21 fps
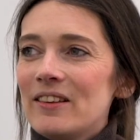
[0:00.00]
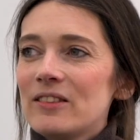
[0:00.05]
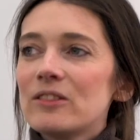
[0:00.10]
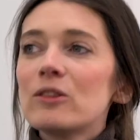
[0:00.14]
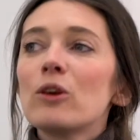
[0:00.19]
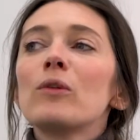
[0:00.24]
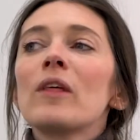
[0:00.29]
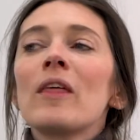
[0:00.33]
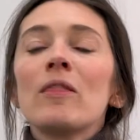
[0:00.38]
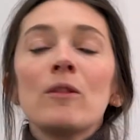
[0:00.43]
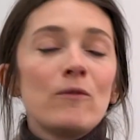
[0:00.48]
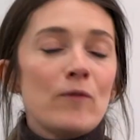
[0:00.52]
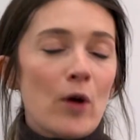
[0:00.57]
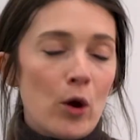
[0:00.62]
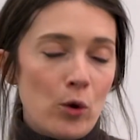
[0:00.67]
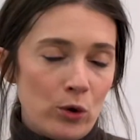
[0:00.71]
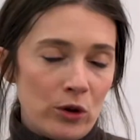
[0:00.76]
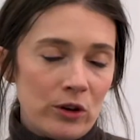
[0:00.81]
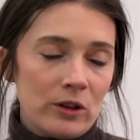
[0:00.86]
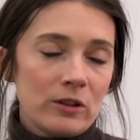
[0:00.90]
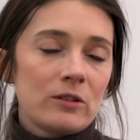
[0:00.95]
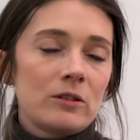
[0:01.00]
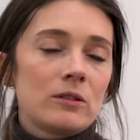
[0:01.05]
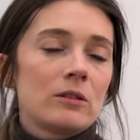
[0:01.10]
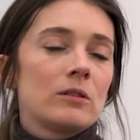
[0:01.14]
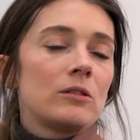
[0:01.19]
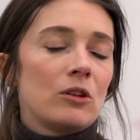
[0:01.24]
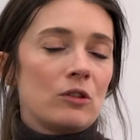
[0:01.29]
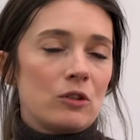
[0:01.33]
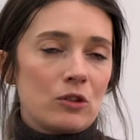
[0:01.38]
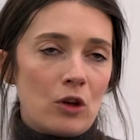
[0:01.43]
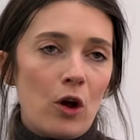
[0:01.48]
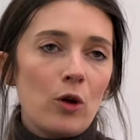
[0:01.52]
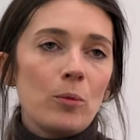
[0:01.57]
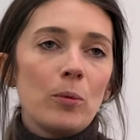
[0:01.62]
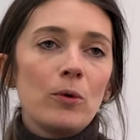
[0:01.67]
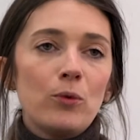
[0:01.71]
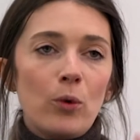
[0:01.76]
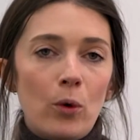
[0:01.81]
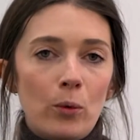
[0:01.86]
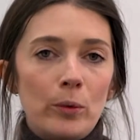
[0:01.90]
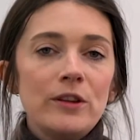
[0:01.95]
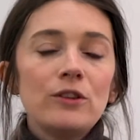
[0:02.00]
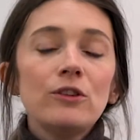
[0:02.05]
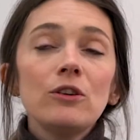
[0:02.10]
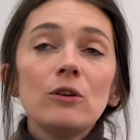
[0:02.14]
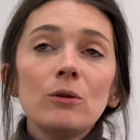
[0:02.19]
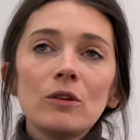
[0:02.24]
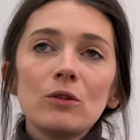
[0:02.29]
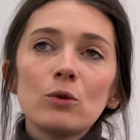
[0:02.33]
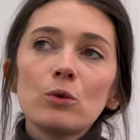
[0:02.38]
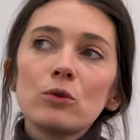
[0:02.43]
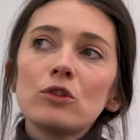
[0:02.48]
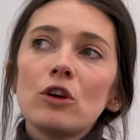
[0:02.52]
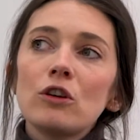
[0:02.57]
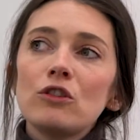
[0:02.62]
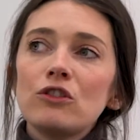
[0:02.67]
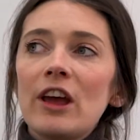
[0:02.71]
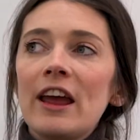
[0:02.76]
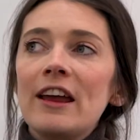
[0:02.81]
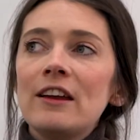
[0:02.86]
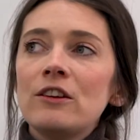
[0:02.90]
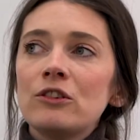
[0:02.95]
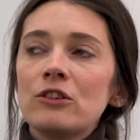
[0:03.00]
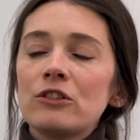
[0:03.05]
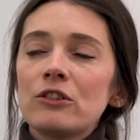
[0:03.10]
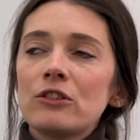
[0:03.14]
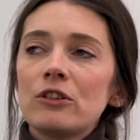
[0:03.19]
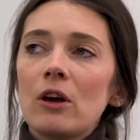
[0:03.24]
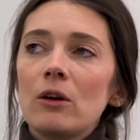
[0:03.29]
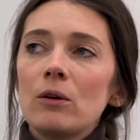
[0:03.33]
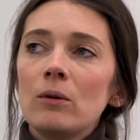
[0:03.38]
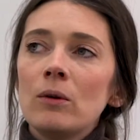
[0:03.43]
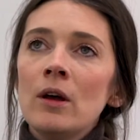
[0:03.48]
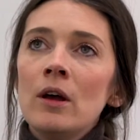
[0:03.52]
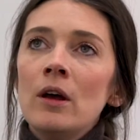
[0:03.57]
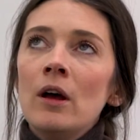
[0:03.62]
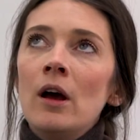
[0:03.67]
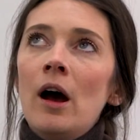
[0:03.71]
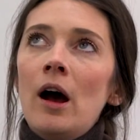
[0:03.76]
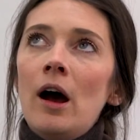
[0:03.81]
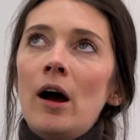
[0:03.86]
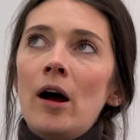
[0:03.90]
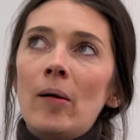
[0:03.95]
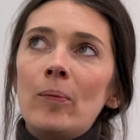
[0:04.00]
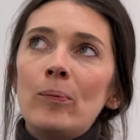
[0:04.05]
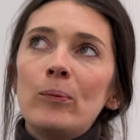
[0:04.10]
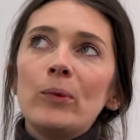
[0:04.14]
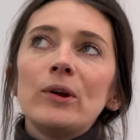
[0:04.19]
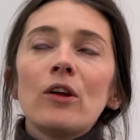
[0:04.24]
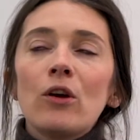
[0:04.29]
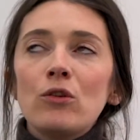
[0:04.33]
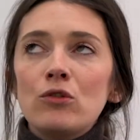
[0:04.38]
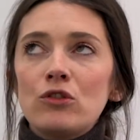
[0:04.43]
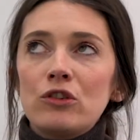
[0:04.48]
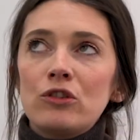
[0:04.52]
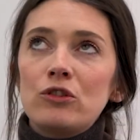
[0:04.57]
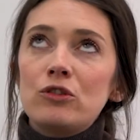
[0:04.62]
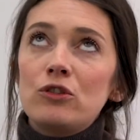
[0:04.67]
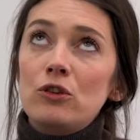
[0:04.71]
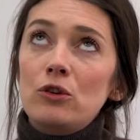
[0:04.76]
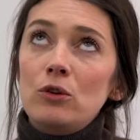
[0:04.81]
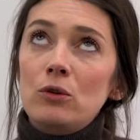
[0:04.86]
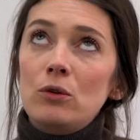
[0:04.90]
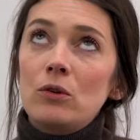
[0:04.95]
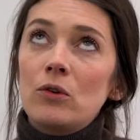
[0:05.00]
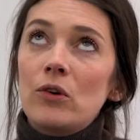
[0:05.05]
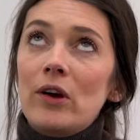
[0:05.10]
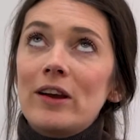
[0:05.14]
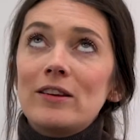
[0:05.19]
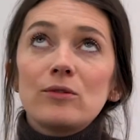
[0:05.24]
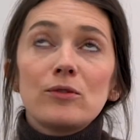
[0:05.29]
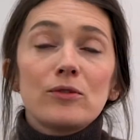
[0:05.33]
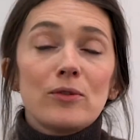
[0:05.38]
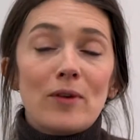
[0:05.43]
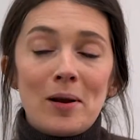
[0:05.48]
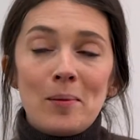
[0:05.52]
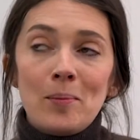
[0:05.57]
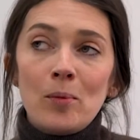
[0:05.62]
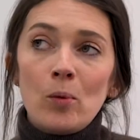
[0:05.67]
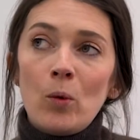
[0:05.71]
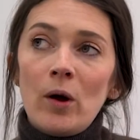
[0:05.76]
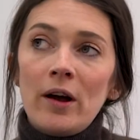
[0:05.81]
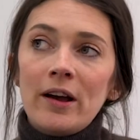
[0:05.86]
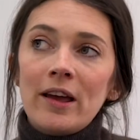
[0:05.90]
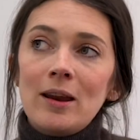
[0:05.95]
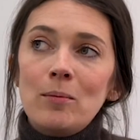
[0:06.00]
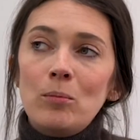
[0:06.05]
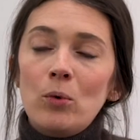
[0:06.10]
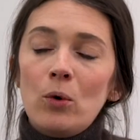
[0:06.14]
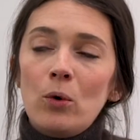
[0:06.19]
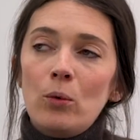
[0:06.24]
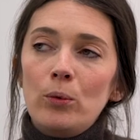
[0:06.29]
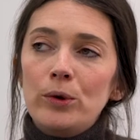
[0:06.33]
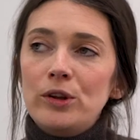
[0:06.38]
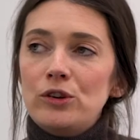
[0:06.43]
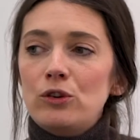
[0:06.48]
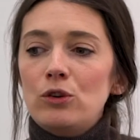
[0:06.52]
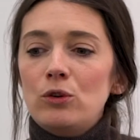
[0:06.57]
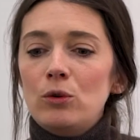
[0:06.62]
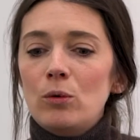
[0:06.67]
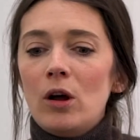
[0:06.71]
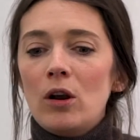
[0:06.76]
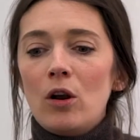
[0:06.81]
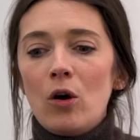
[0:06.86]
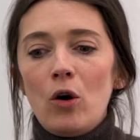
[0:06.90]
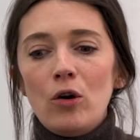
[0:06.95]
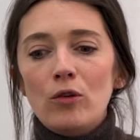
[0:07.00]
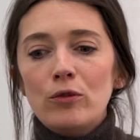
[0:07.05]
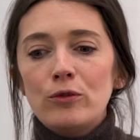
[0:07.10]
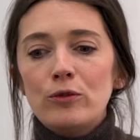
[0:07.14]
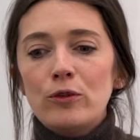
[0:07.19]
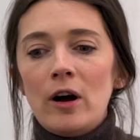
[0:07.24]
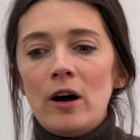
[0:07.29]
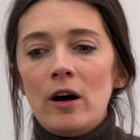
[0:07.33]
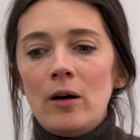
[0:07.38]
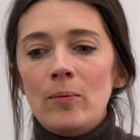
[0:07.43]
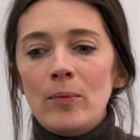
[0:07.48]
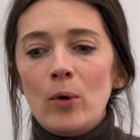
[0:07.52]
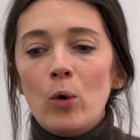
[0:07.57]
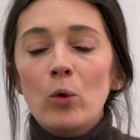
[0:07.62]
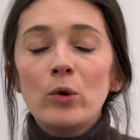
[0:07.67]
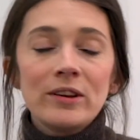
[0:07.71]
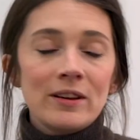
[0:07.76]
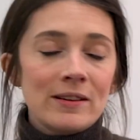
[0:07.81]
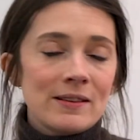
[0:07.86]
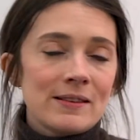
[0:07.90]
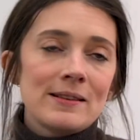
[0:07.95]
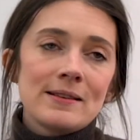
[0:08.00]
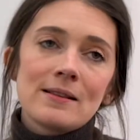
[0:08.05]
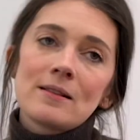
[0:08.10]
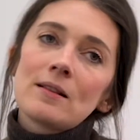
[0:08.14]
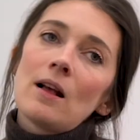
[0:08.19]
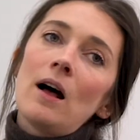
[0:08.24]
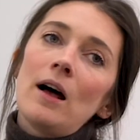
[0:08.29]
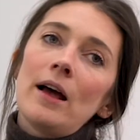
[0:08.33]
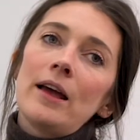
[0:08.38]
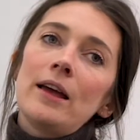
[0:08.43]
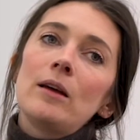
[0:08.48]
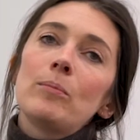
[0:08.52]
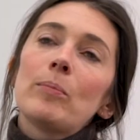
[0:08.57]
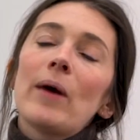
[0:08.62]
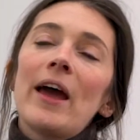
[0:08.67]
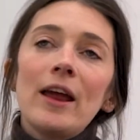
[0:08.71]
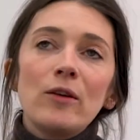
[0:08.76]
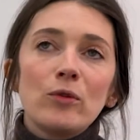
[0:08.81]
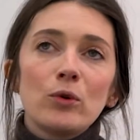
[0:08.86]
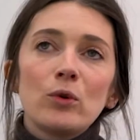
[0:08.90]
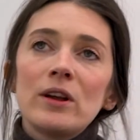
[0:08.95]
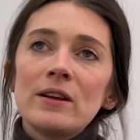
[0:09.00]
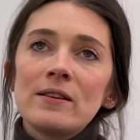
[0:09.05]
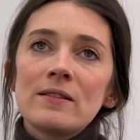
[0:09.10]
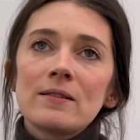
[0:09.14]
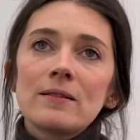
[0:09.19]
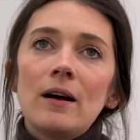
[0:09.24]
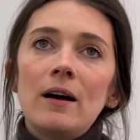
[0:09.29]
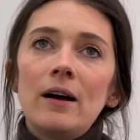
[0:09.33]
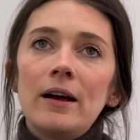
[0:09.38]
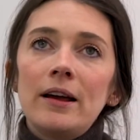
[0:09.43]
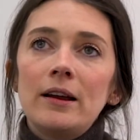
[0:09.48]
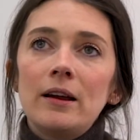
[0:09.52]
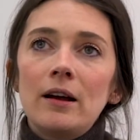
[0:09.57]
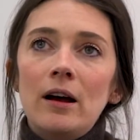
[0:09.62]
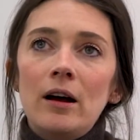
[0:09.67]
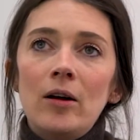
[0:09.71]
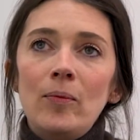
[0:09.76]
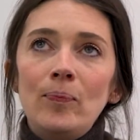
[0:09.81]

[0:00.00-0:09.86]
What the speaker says: So then the focus, the scope of what we do has also changed. So we don't just do creative development work anymore. We do a lot of audience insight, behavioural insight,